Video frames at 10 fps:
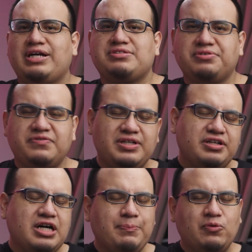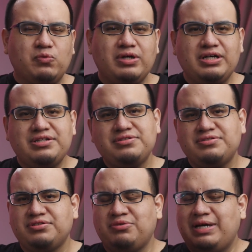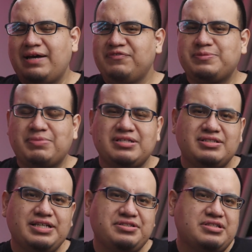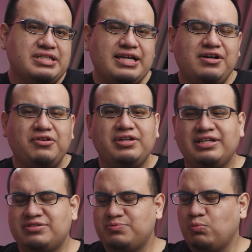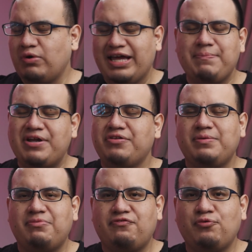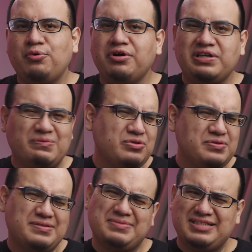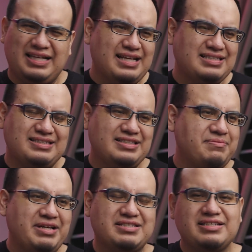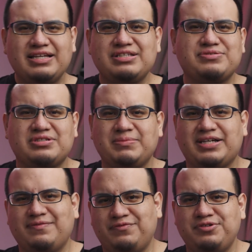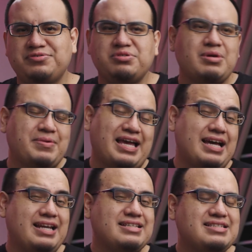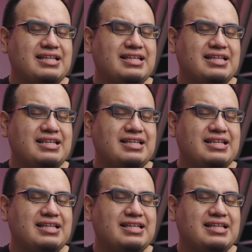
right, so you've done a couple runs, you have this presentation nailed, it's way better than before, you removed some slides that didn't make sense or some that confused you, maybe add a